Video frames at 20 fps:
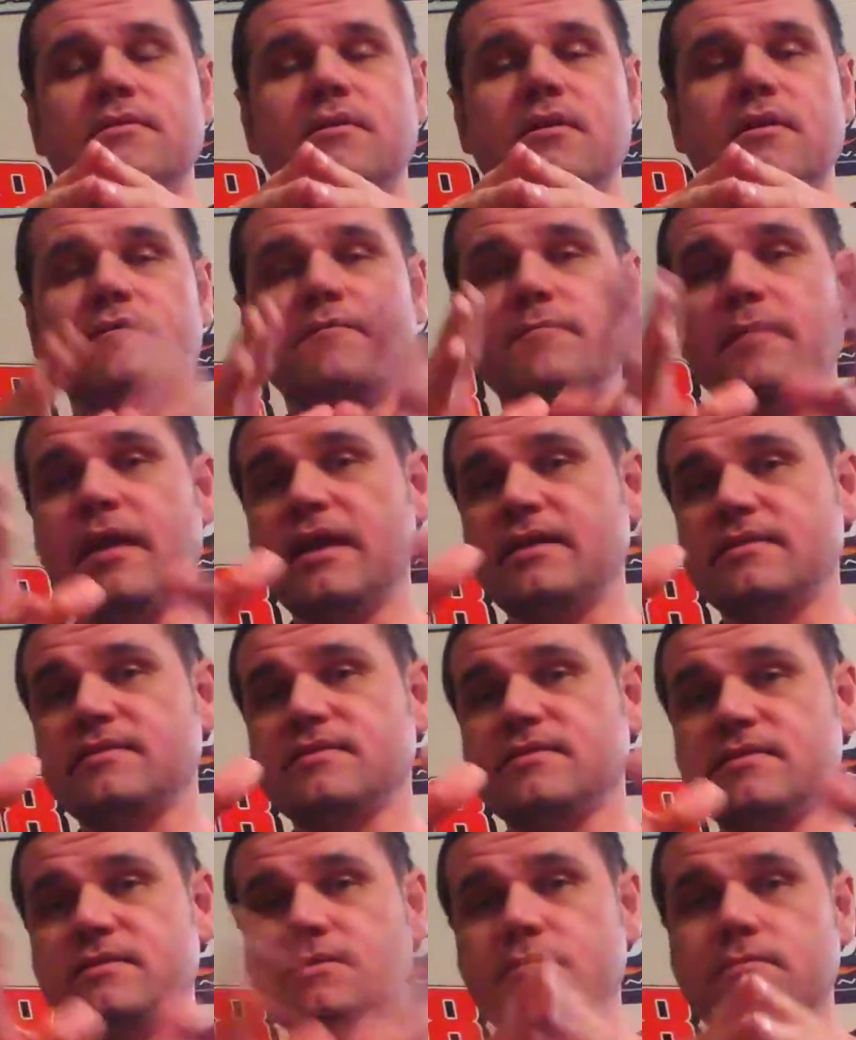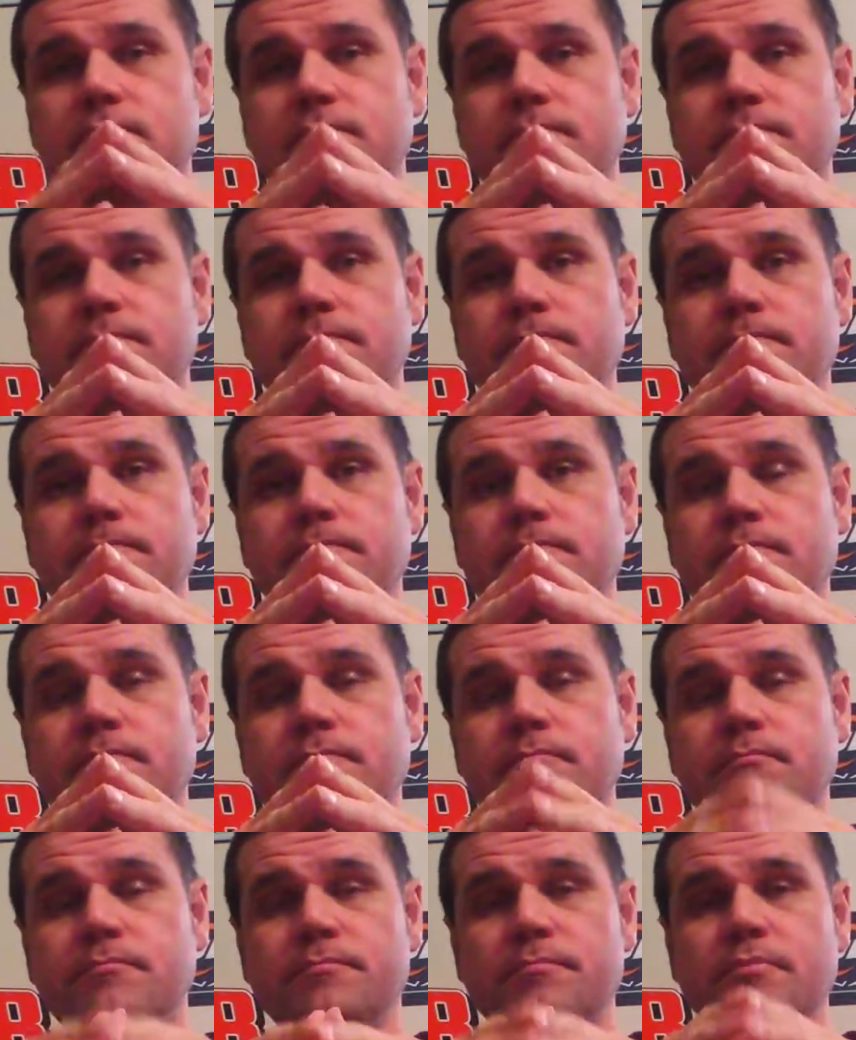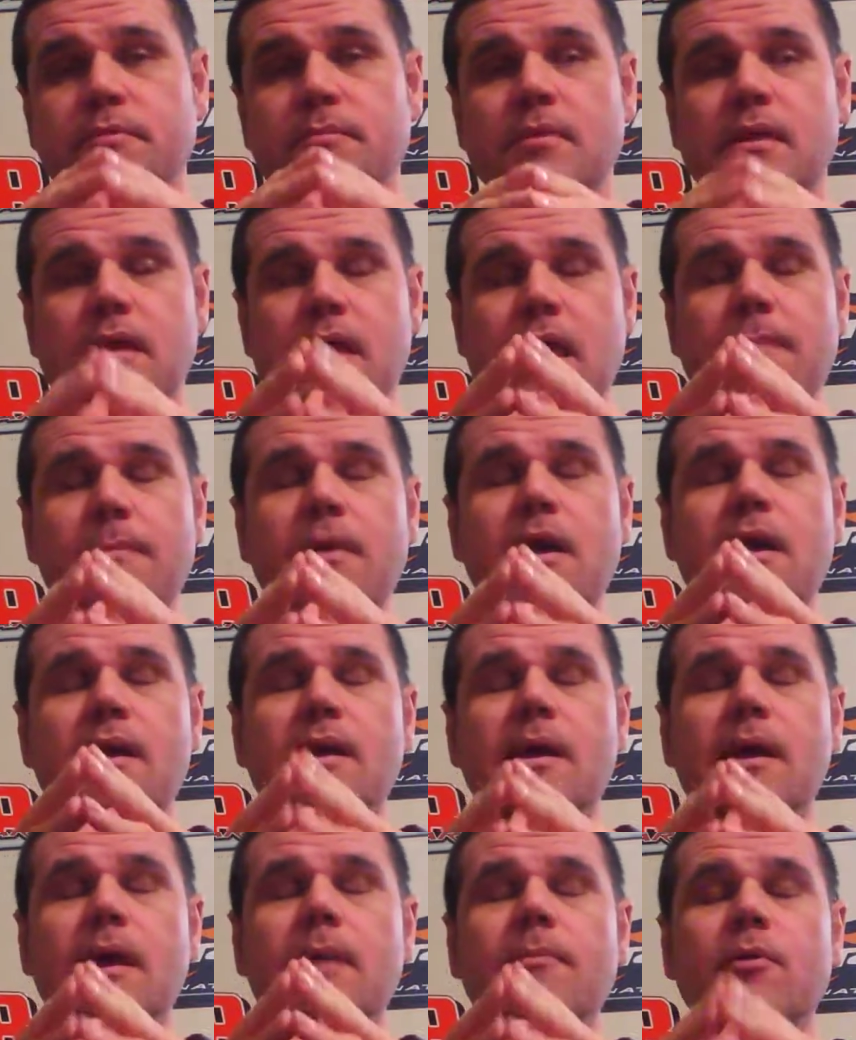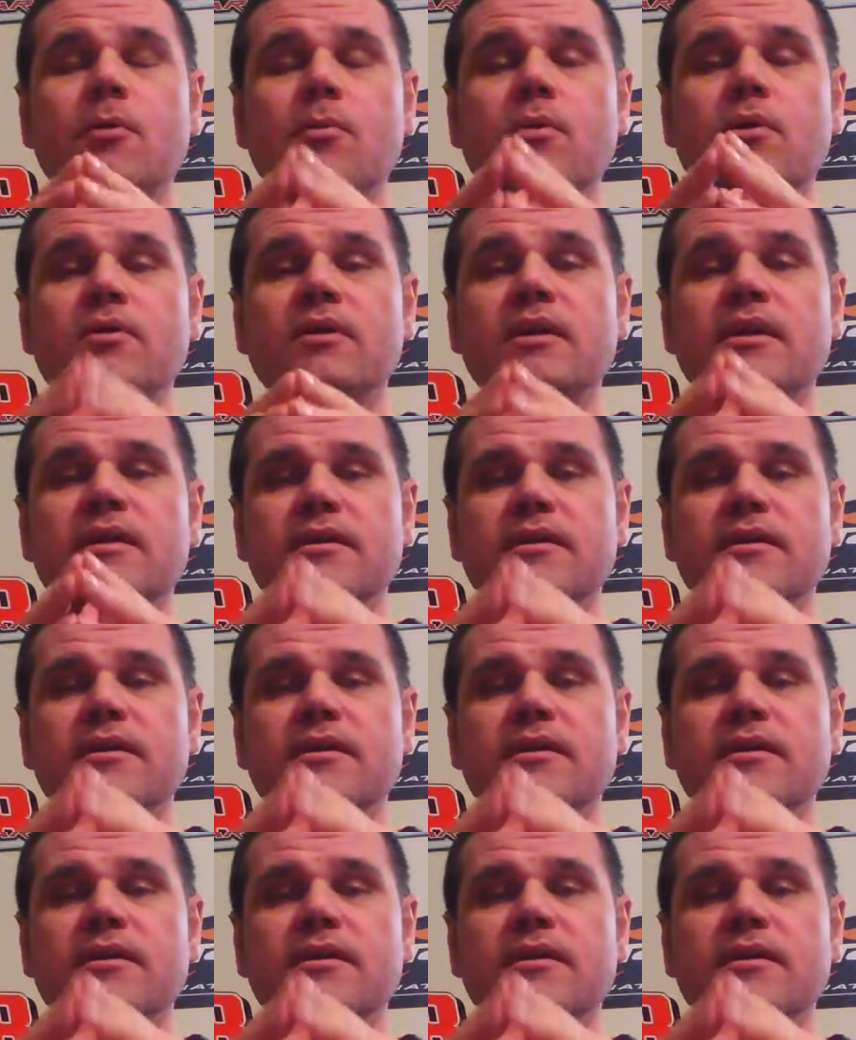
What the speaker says: of masks. But we will